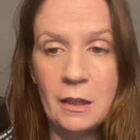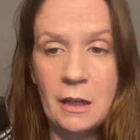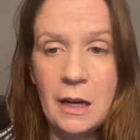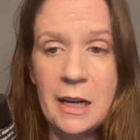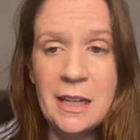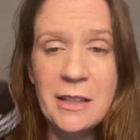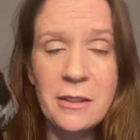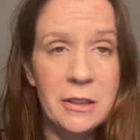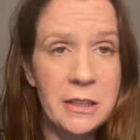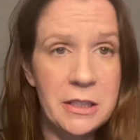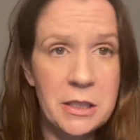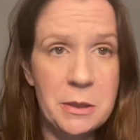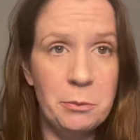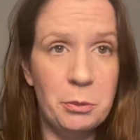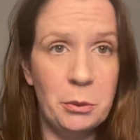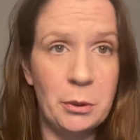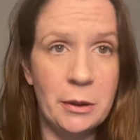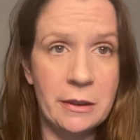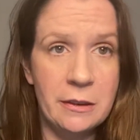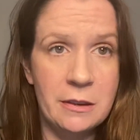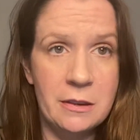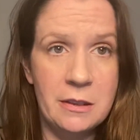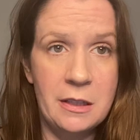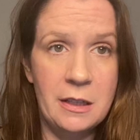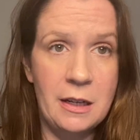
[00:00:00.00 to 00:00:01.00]
know that's
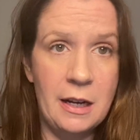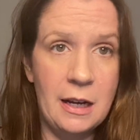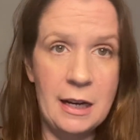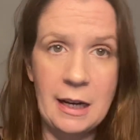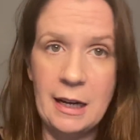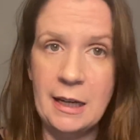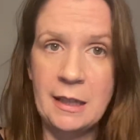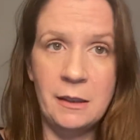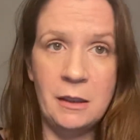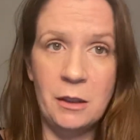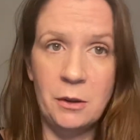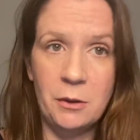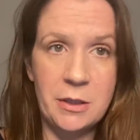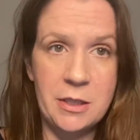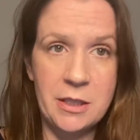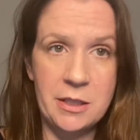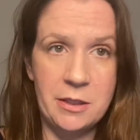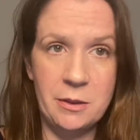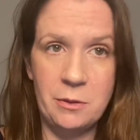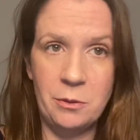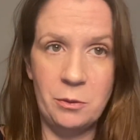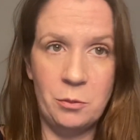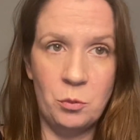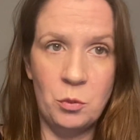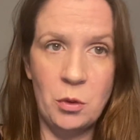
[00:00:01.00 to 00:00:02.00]
important. I know
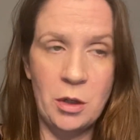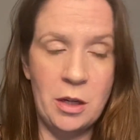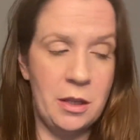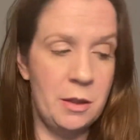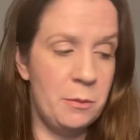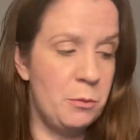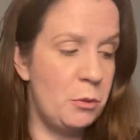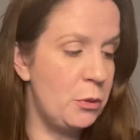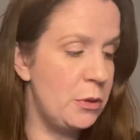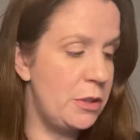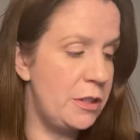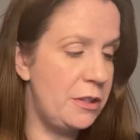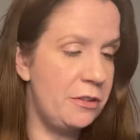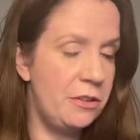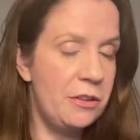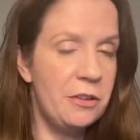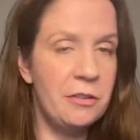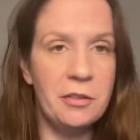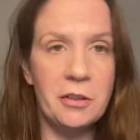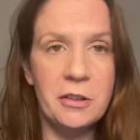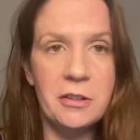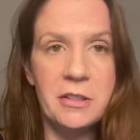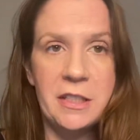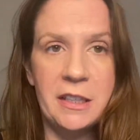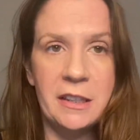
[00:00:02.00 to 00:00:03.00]
it's one of the
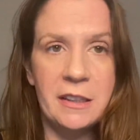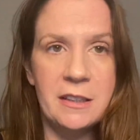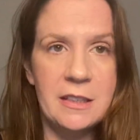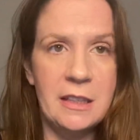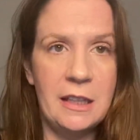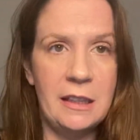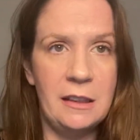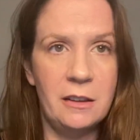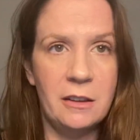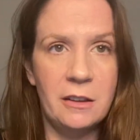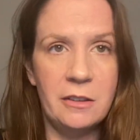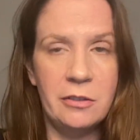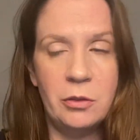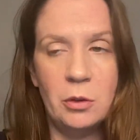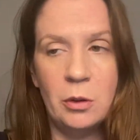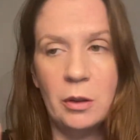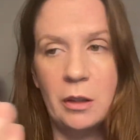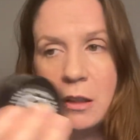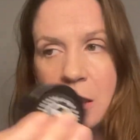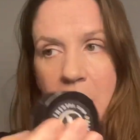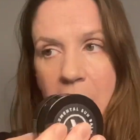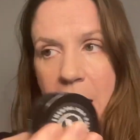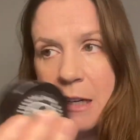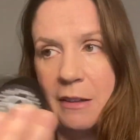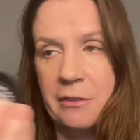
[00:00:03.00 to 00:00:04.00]
first things I look
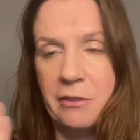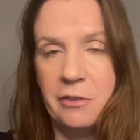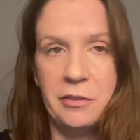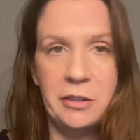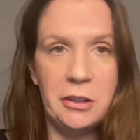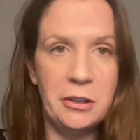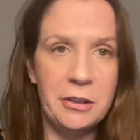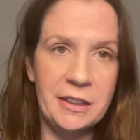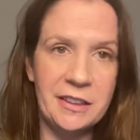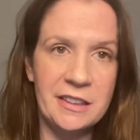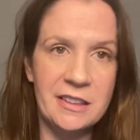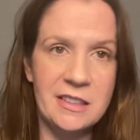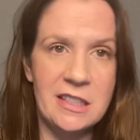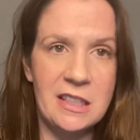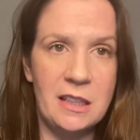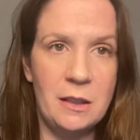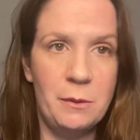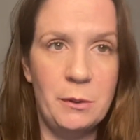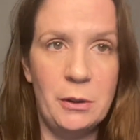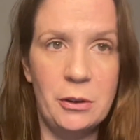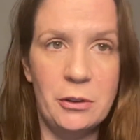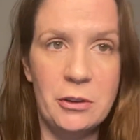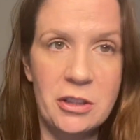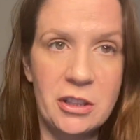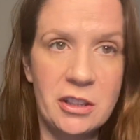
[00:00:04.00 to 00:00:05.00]
for. I have a few things that I'm
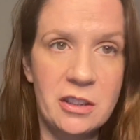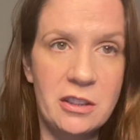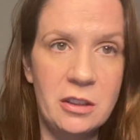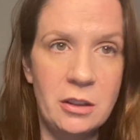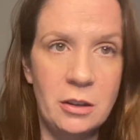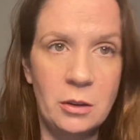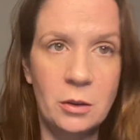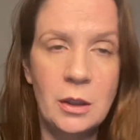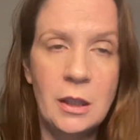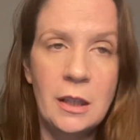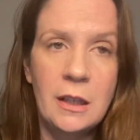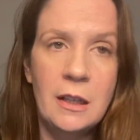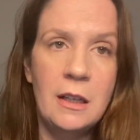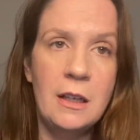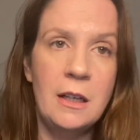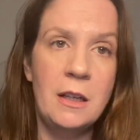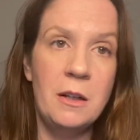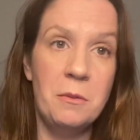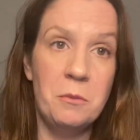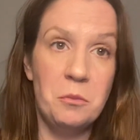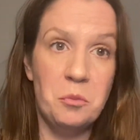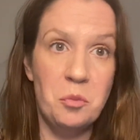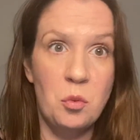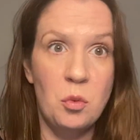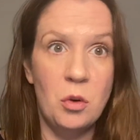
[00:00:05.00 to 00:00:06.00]
allergic to.
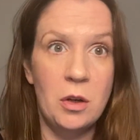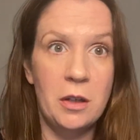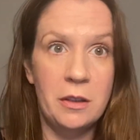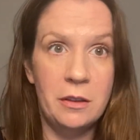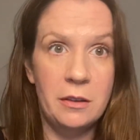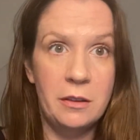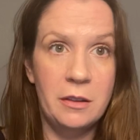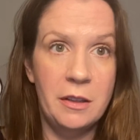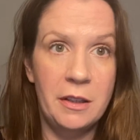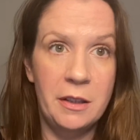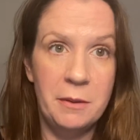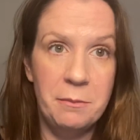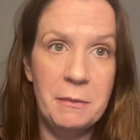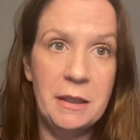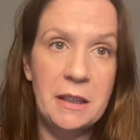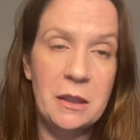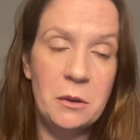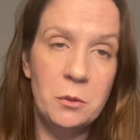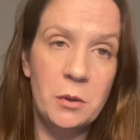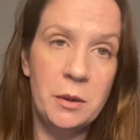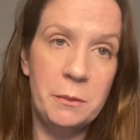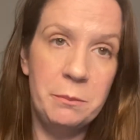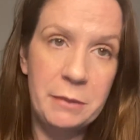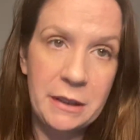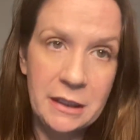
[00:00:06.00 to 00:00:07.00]
The main
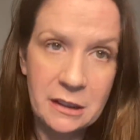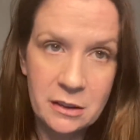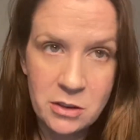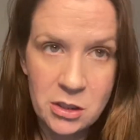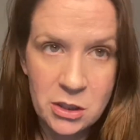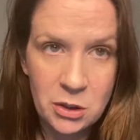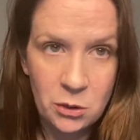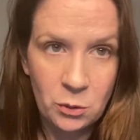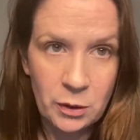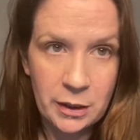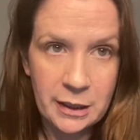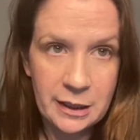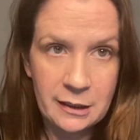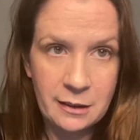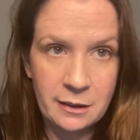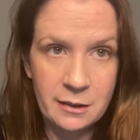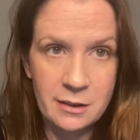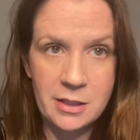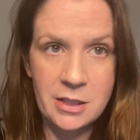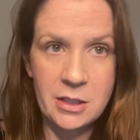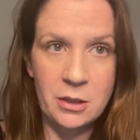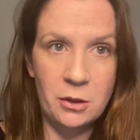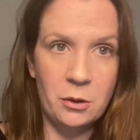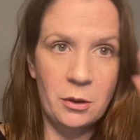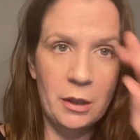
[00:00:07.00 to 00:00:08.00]
one being soy.
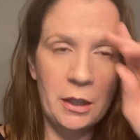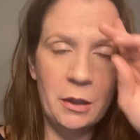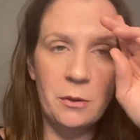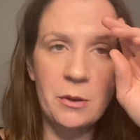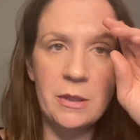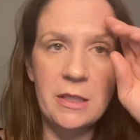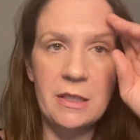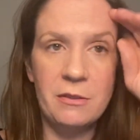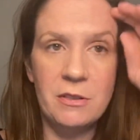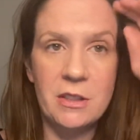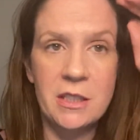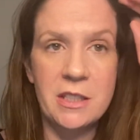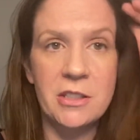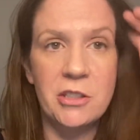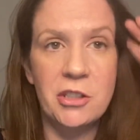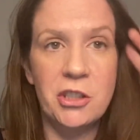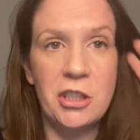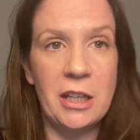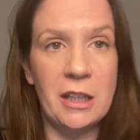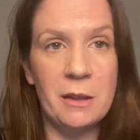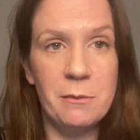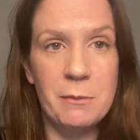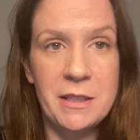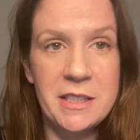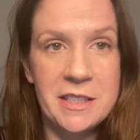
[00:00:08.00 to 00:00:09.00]
So I always have to
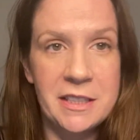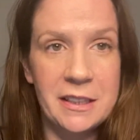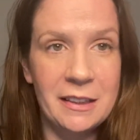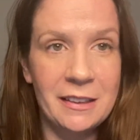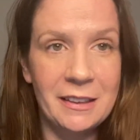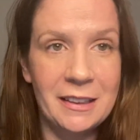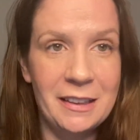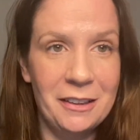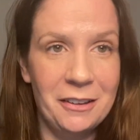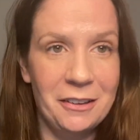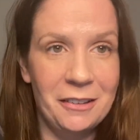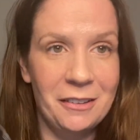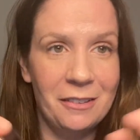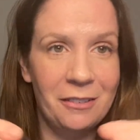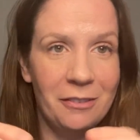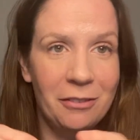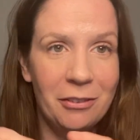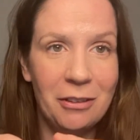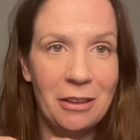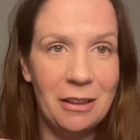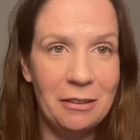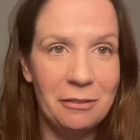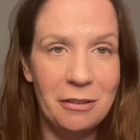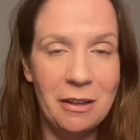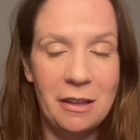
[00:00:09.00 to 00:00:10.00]
check my skincare for
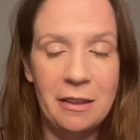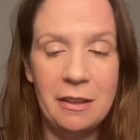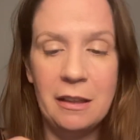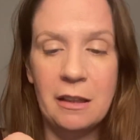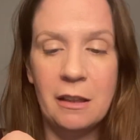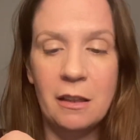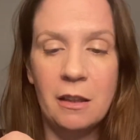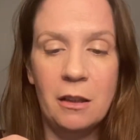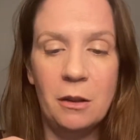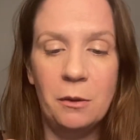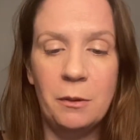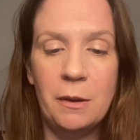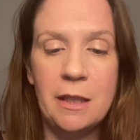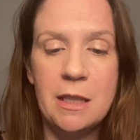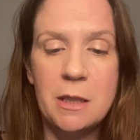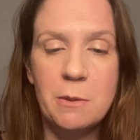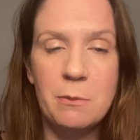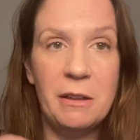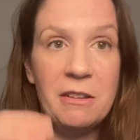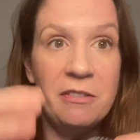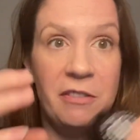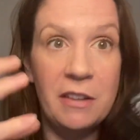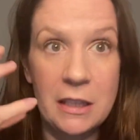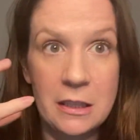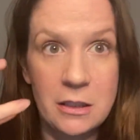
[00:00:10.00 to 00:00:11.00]
everything. Otherwise my
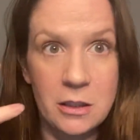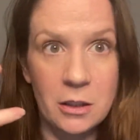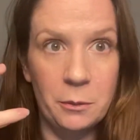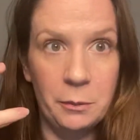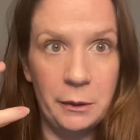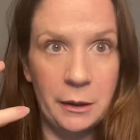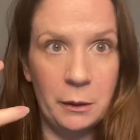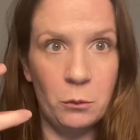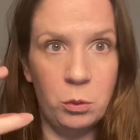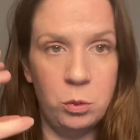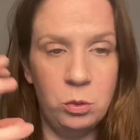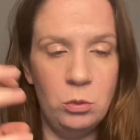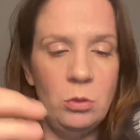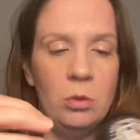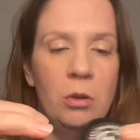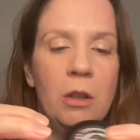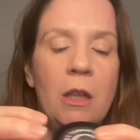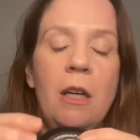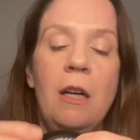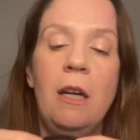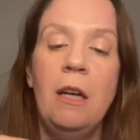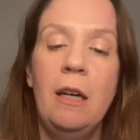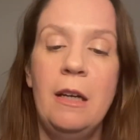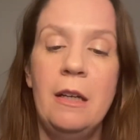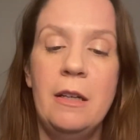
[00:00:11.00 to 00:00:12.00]
face will like, whew.
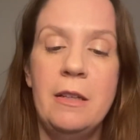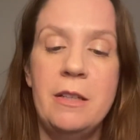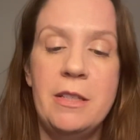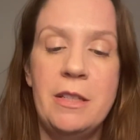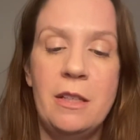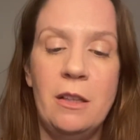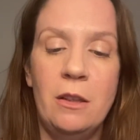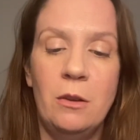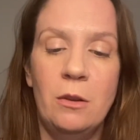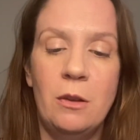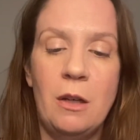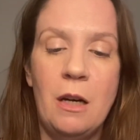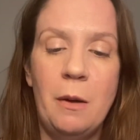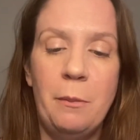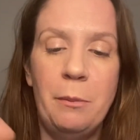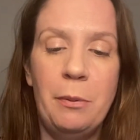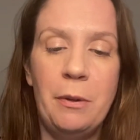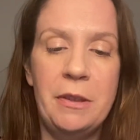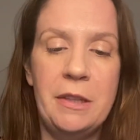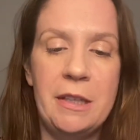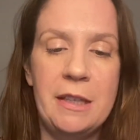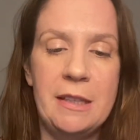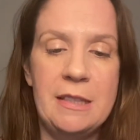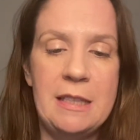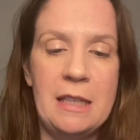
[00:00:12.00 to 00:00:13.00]
So I'll put
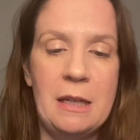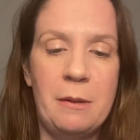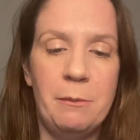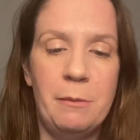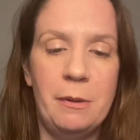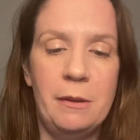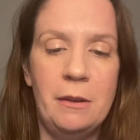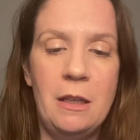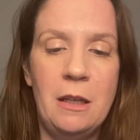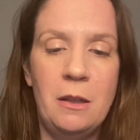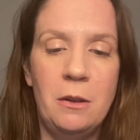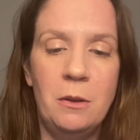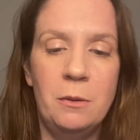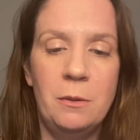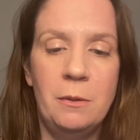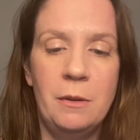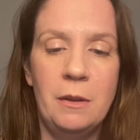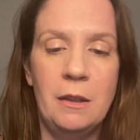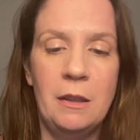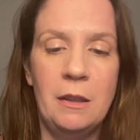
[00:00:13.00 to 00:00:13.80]
that down below,